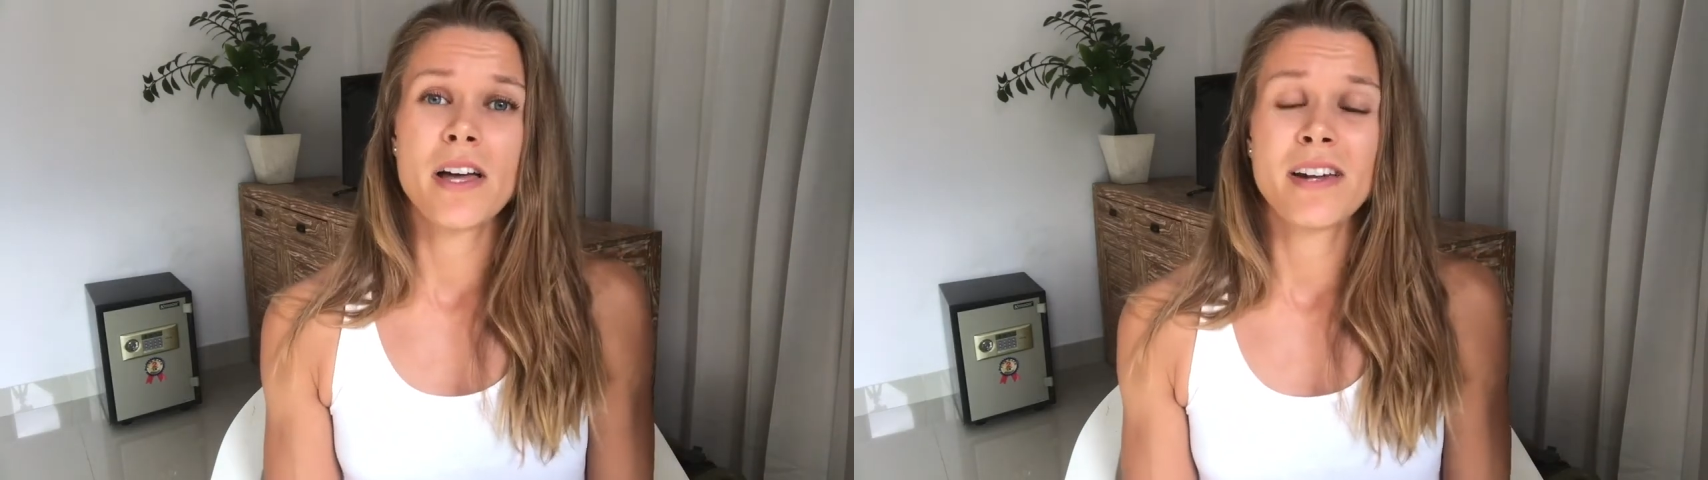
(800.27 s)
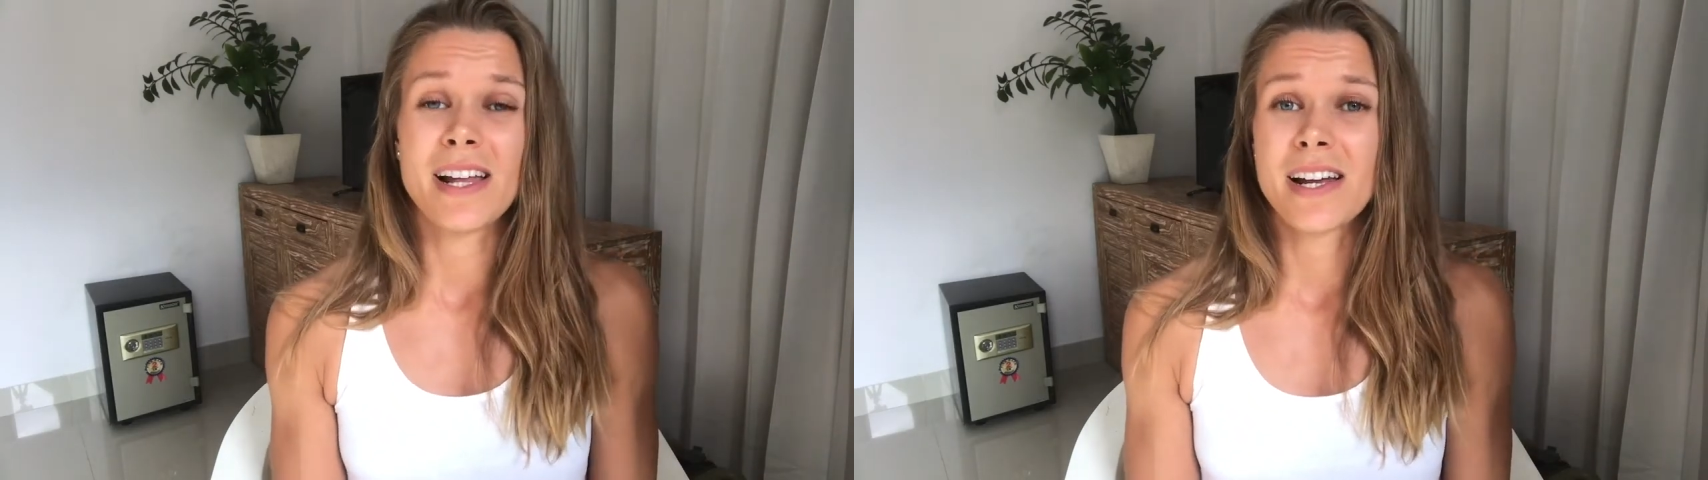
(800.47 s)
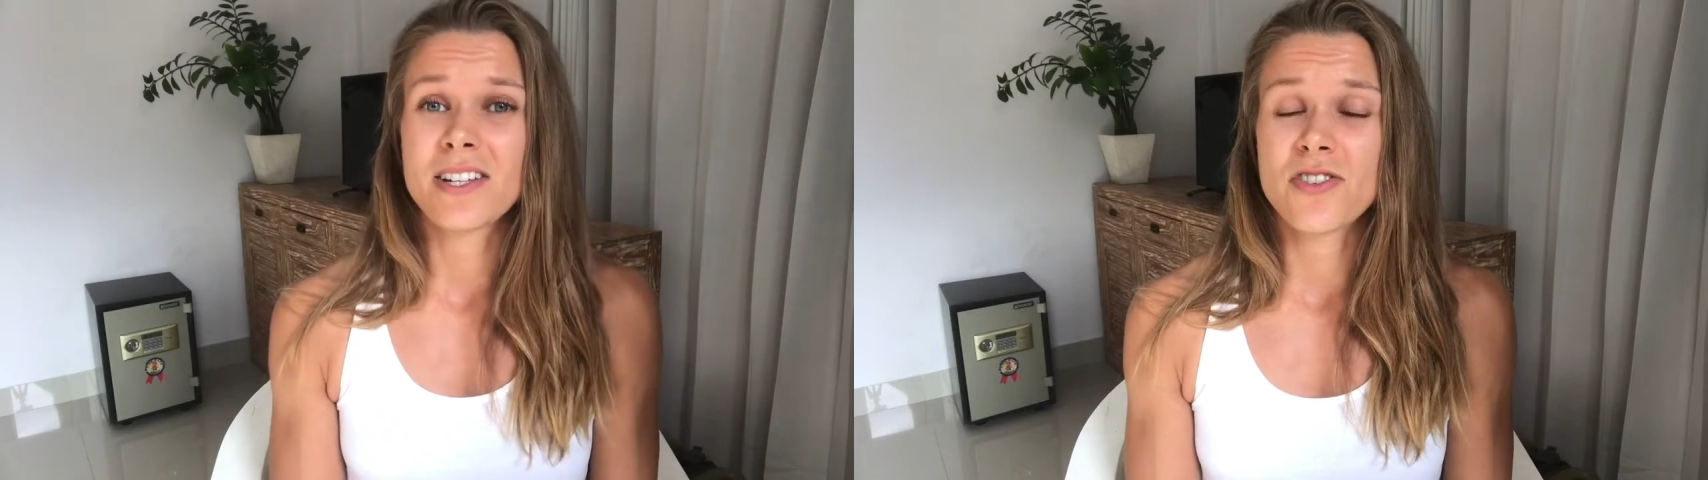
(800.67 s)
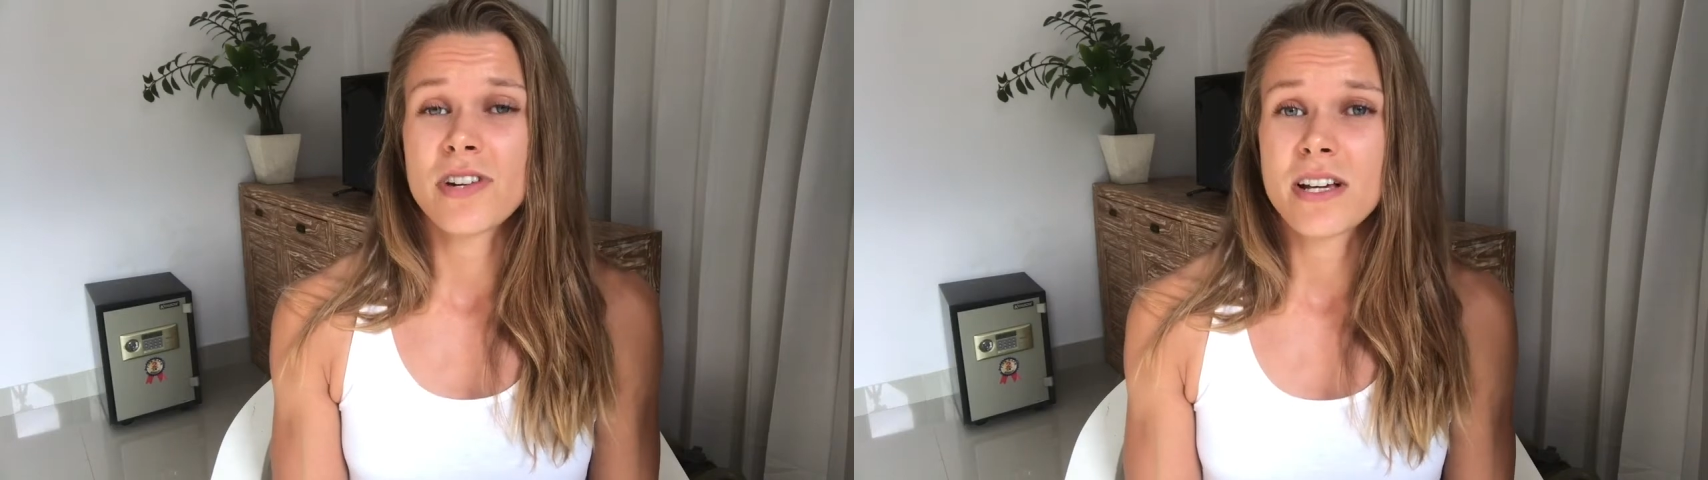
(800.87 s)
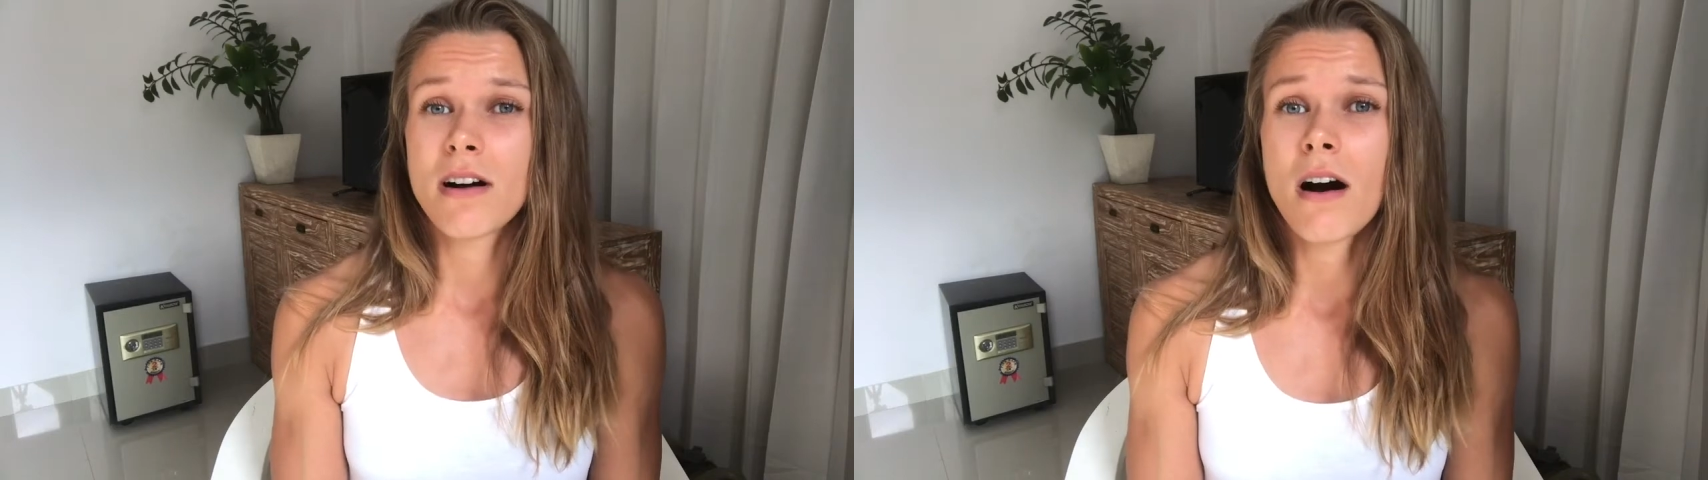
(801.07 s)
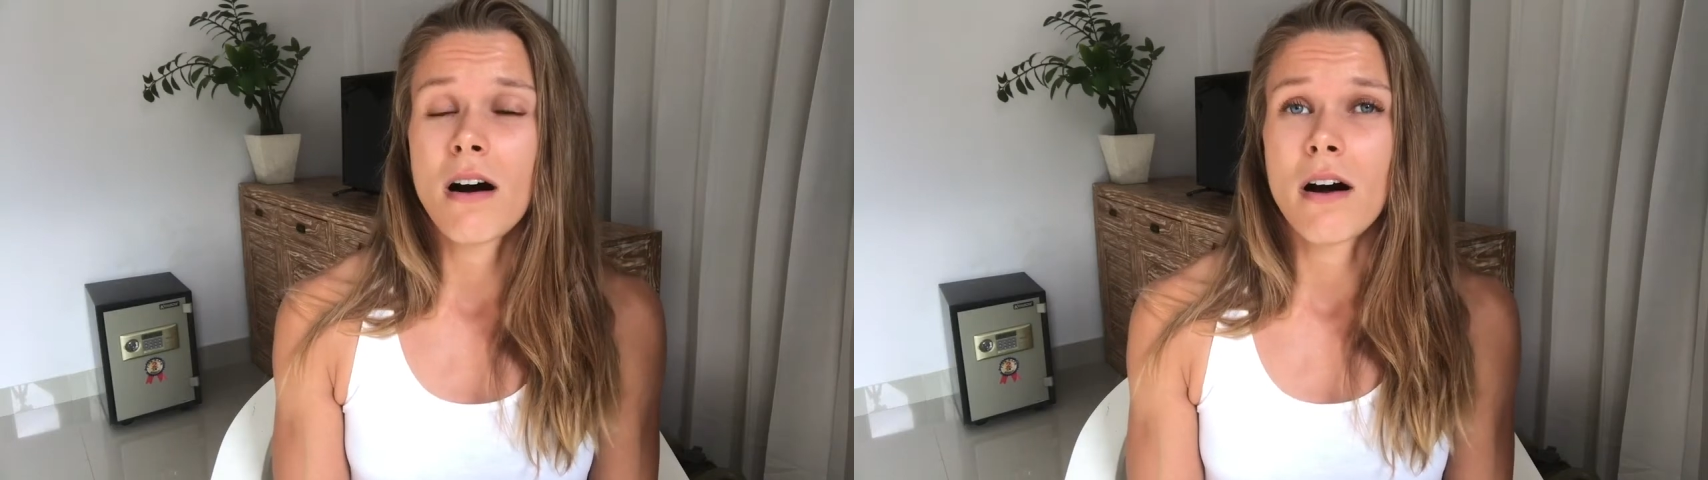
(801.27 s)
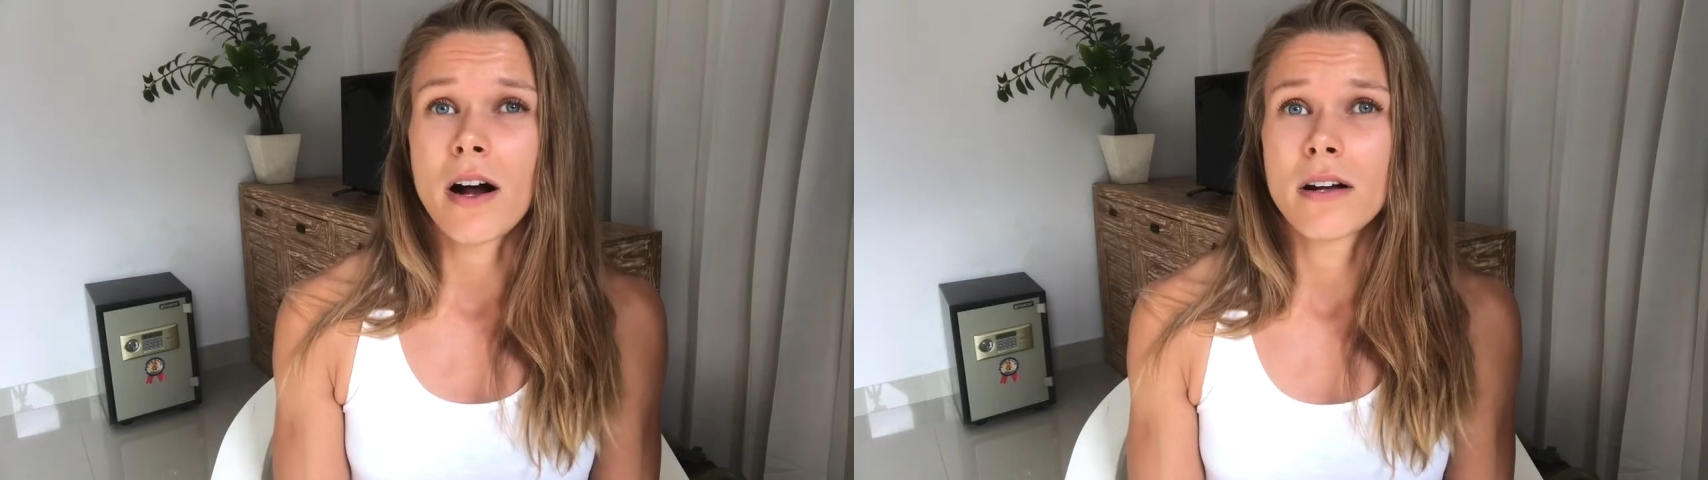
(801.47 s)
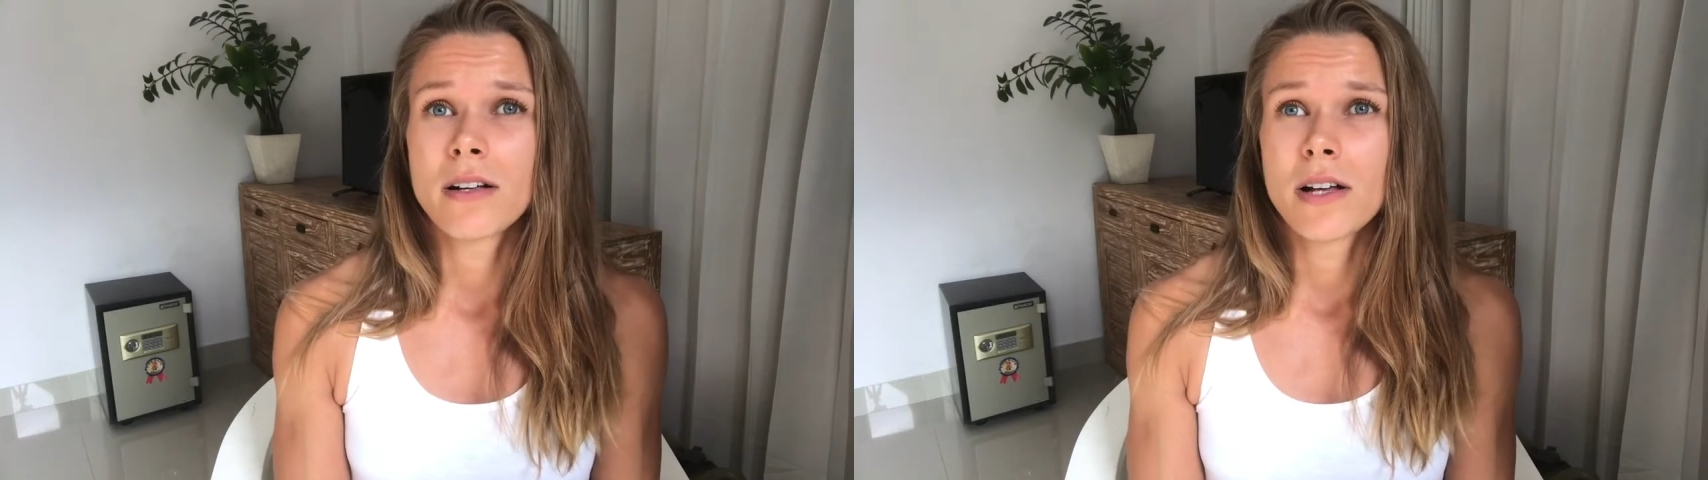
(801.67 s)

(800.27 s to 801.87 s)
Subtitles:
an electronic car?